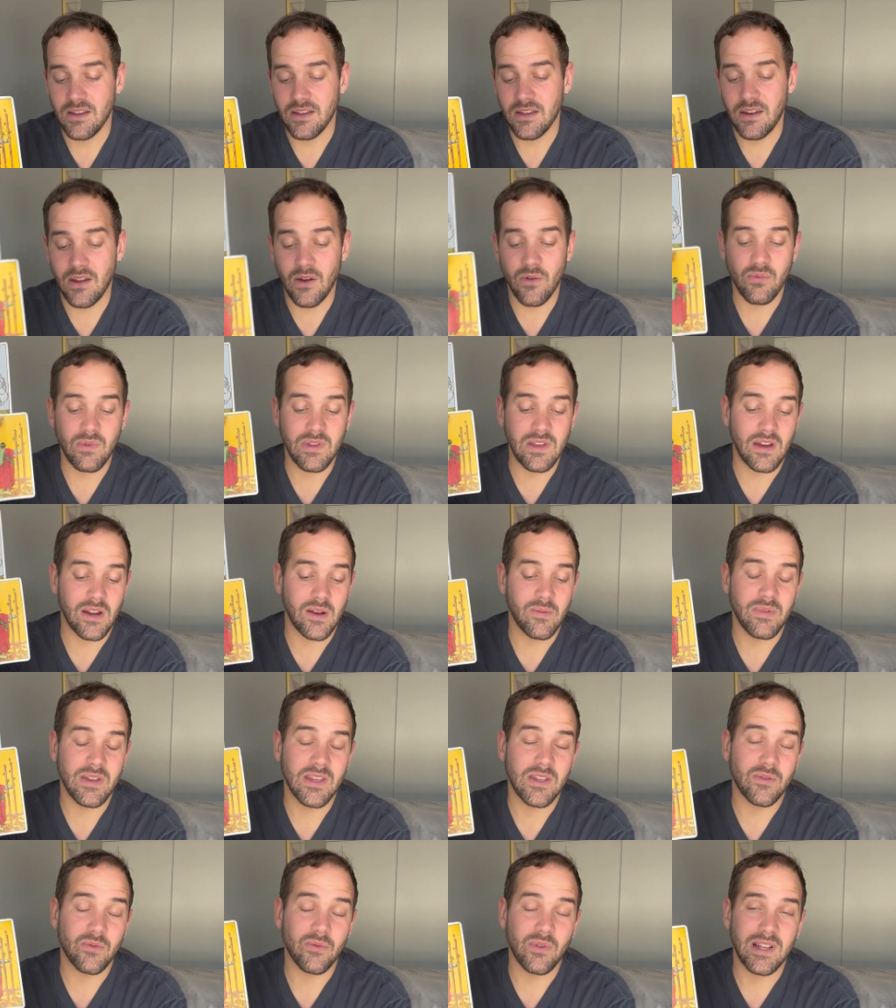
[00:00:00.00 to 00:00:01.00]
You know, we got to
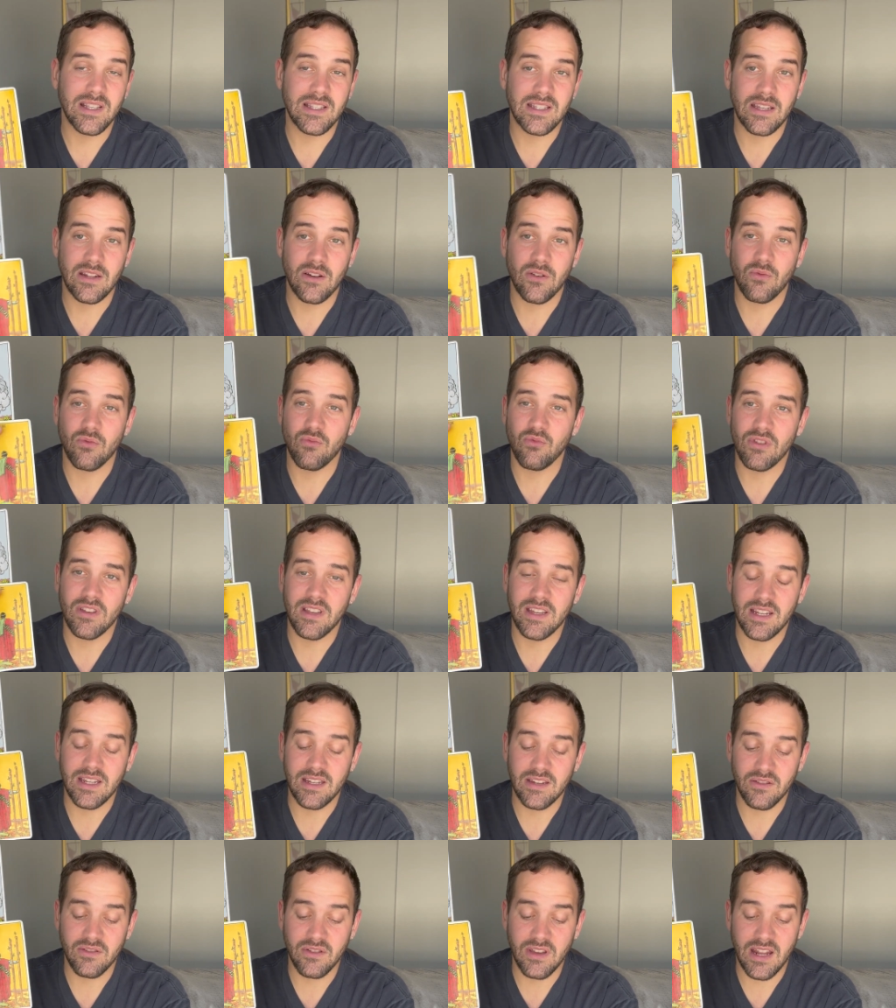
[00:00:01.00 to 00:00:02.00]
be the ones that are
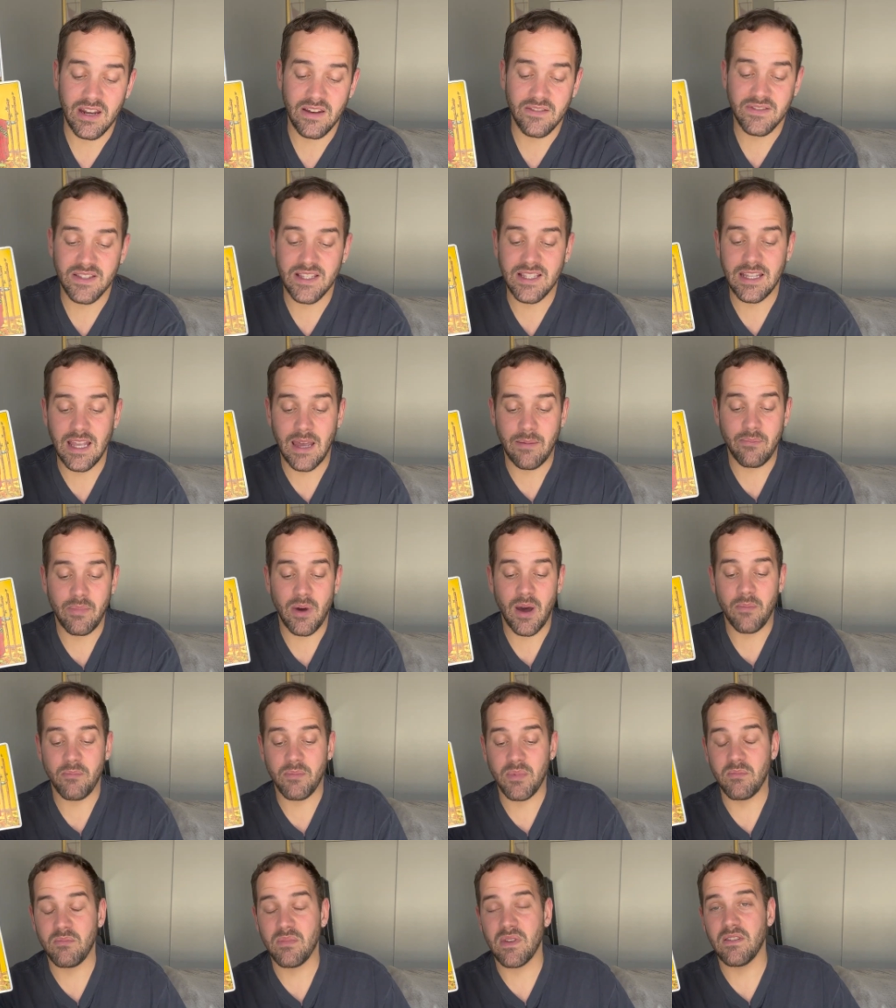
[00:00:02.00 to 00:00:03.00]
ready to kind of step
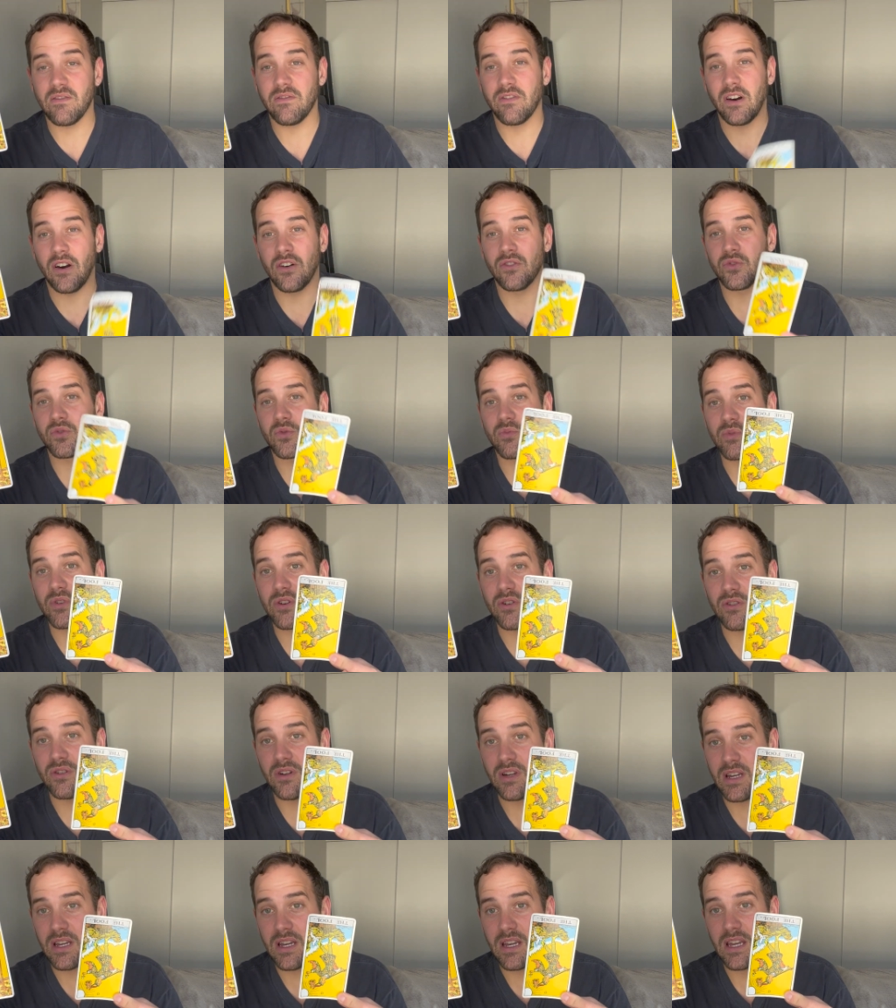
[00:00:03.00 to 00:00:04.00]
up and be
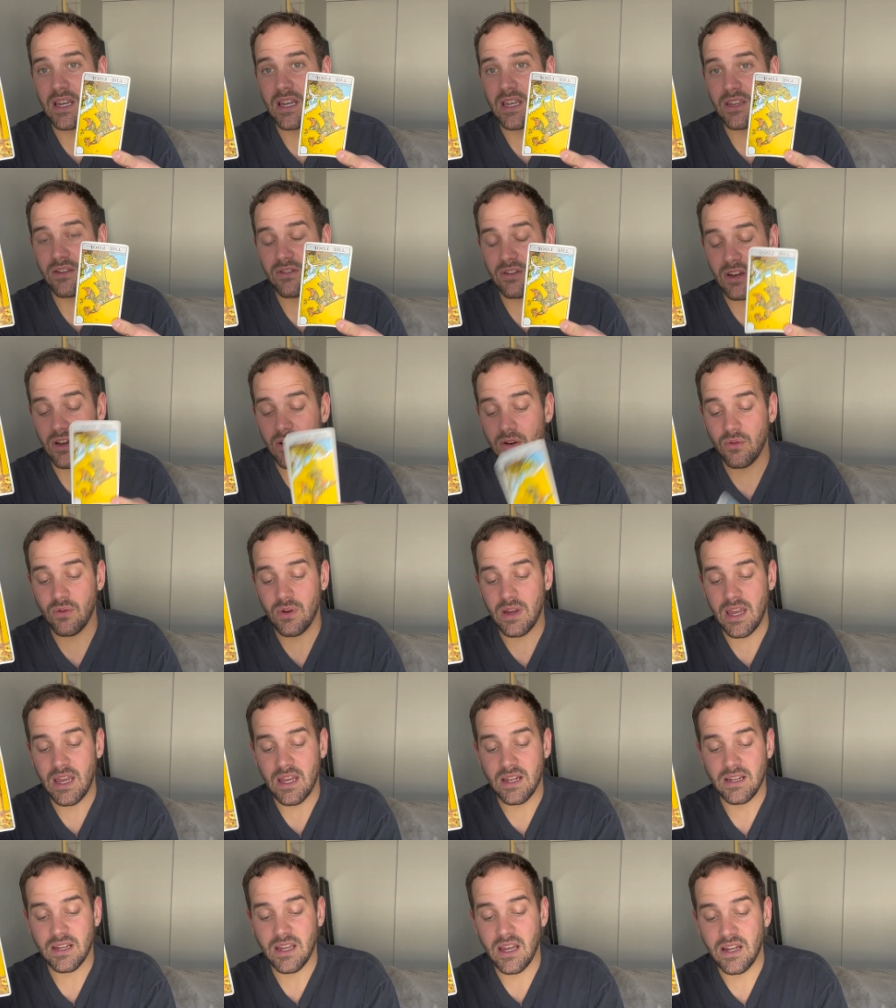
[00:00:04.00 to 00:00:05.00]
vulnerable you know,
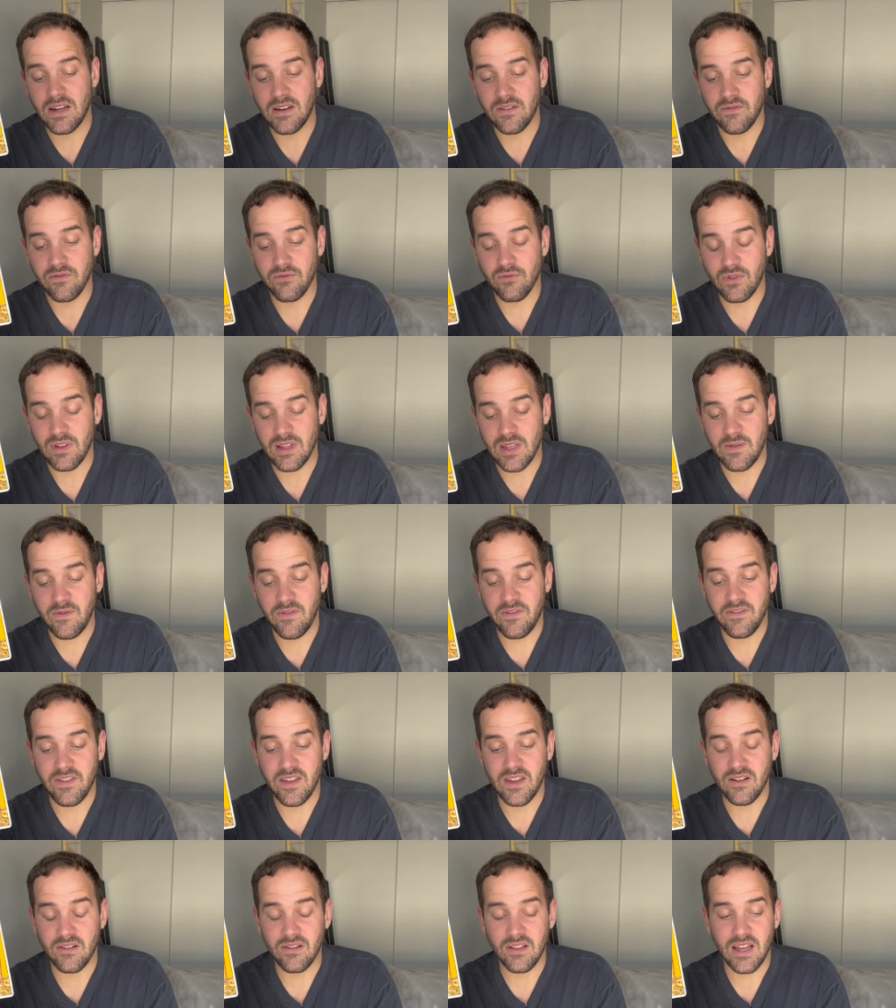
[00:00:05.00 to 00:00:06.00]
and kind of really
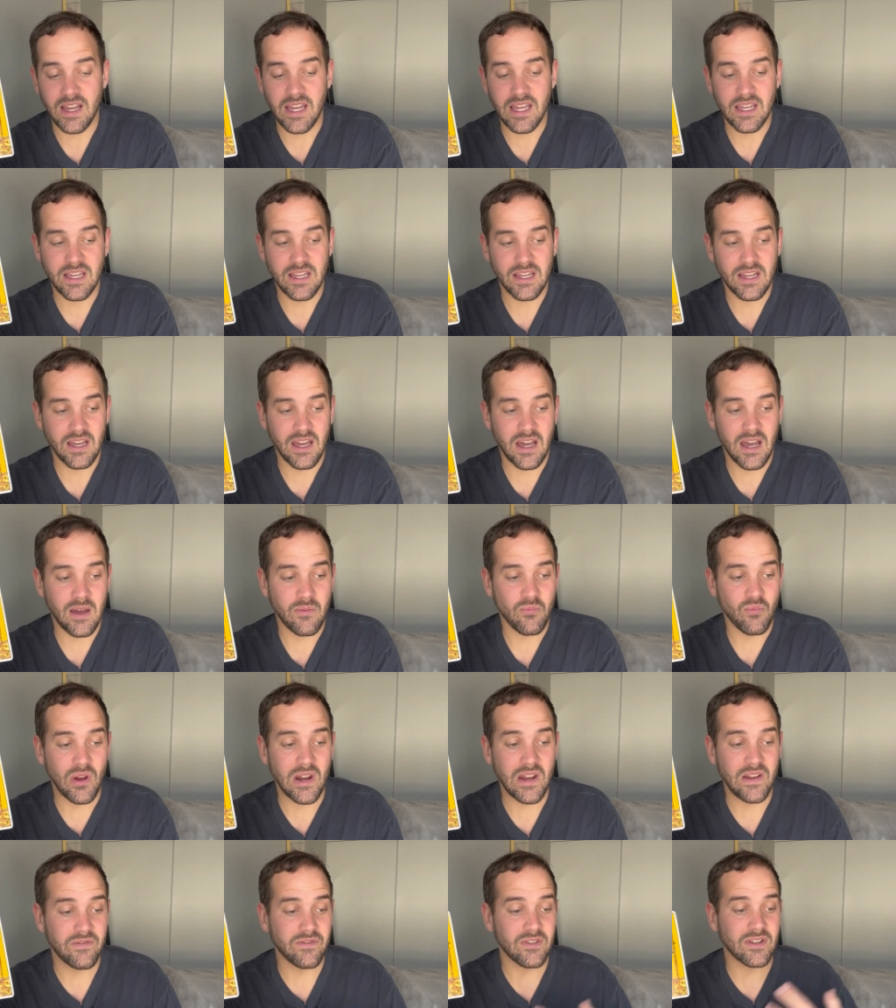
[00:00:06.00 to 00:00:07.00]
feel like
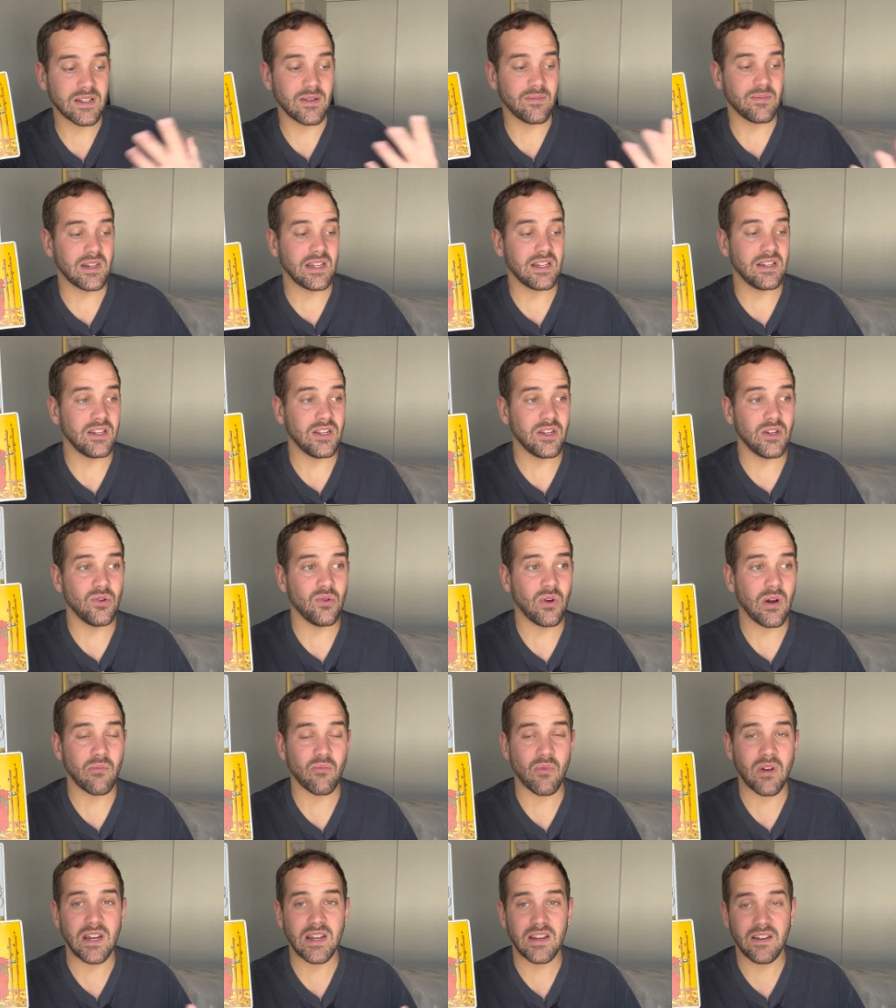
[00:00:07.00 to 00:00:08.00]
I'm ready for something new.
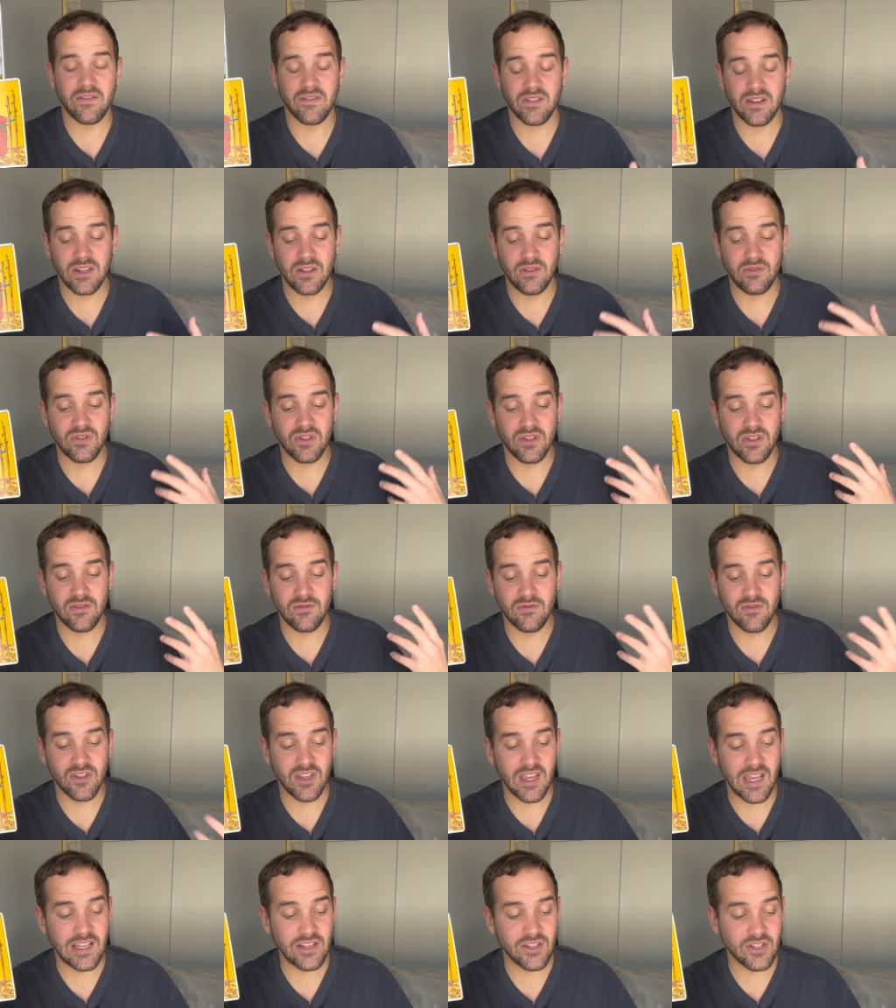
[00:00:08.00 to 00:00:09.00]
I'm ready to, to
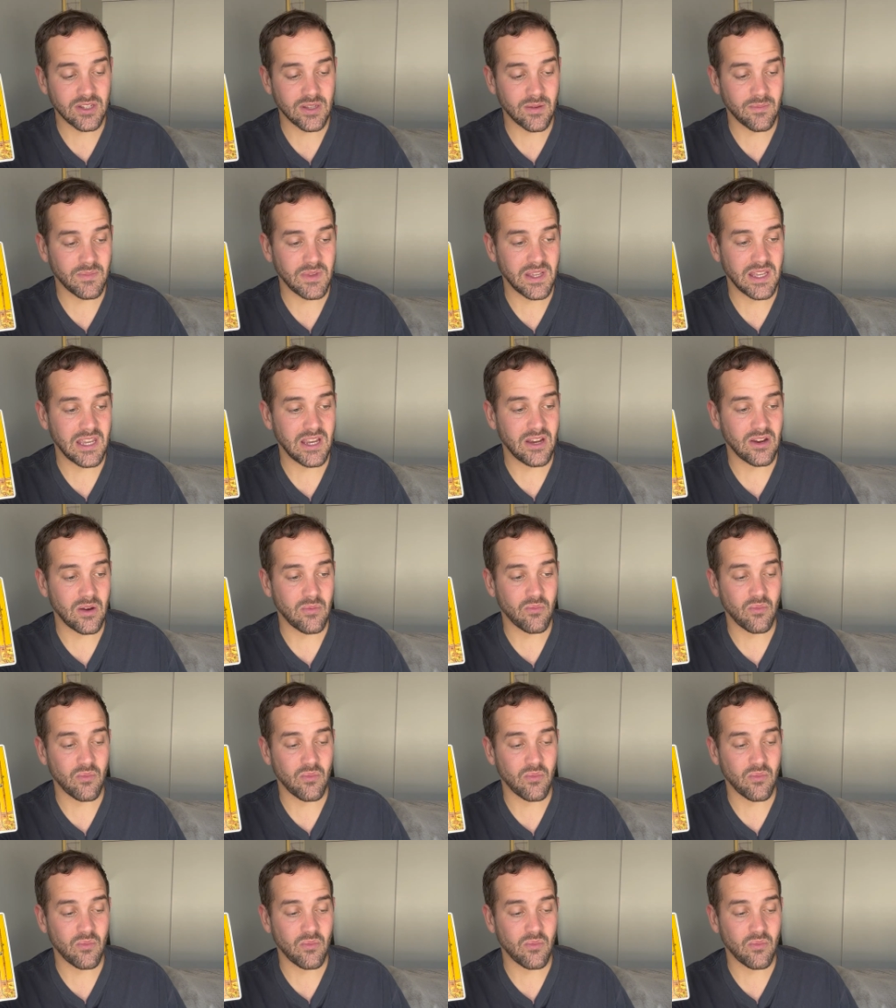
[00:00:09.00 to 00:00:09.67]
change something here.